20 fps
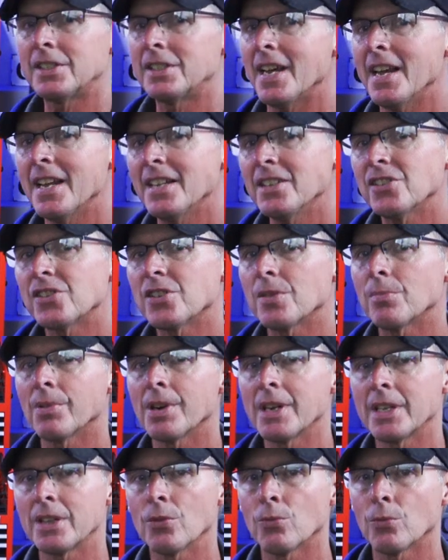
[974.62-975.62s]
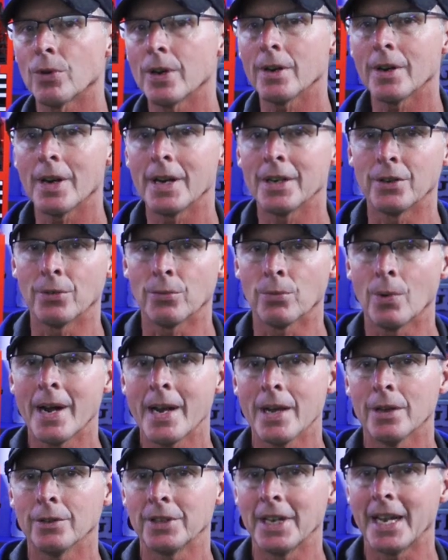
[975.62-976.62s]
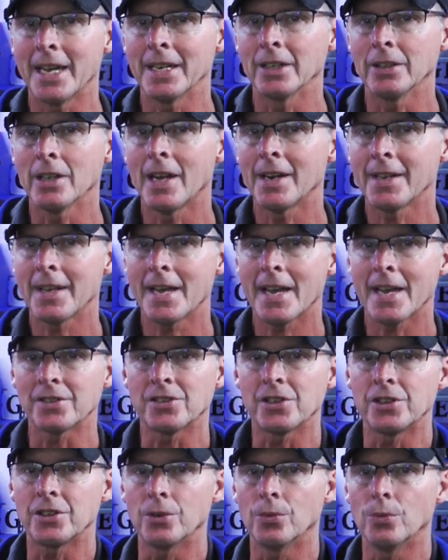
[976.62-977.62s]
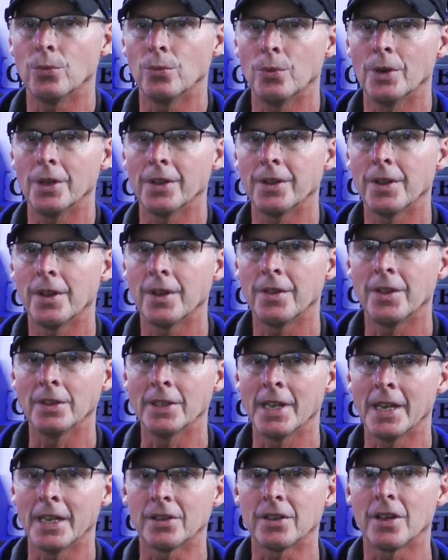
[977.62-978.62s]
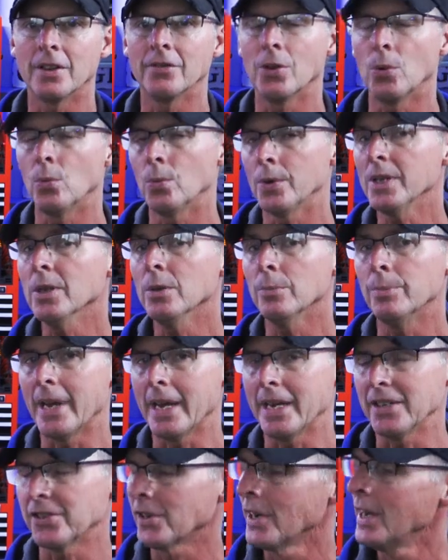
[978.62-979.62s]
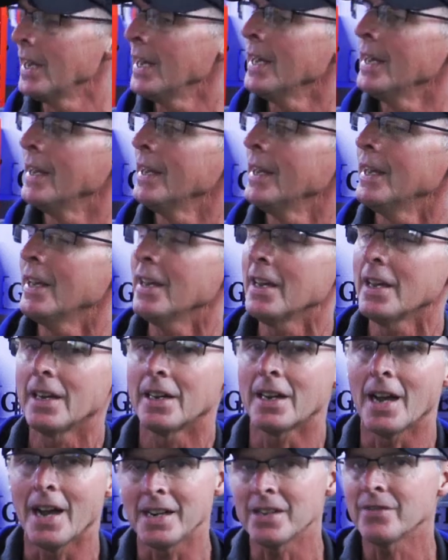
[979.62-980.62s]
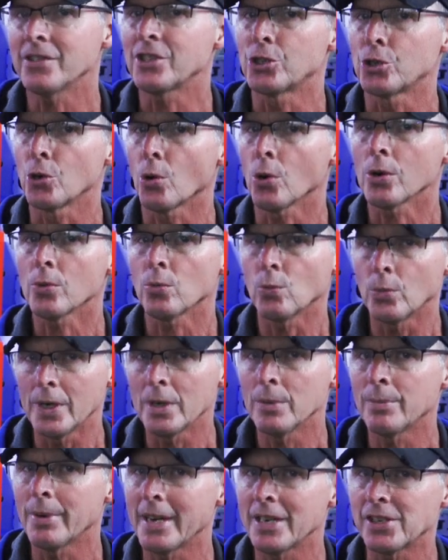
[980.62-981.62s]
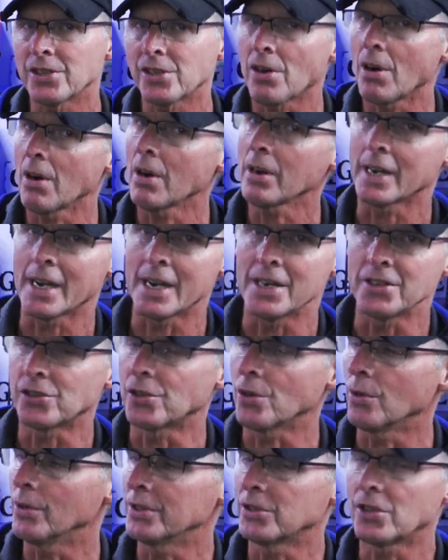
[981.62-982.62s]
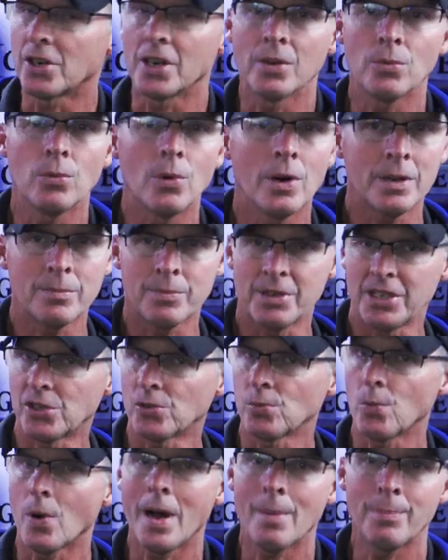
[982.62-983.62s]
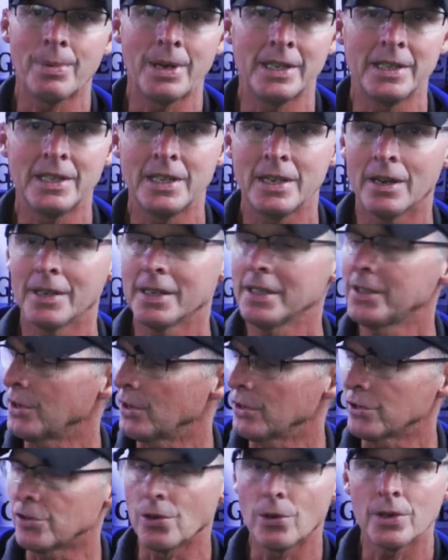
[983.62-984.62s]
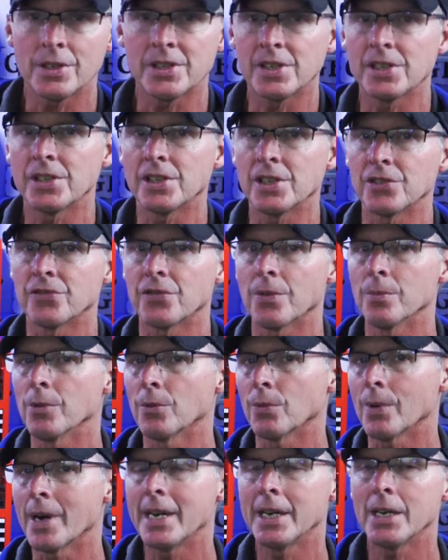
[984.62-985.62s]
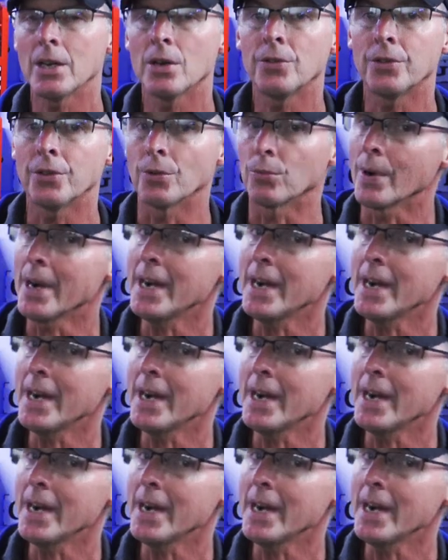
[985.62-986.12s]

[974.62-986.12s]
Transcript: tends to bring the rear end around, and a lot of that has to do with the length of the wheelbase. Kind of a short wheelbase car, guys, so it's going to want to be swap endy on it. There's no assistance from the radio. The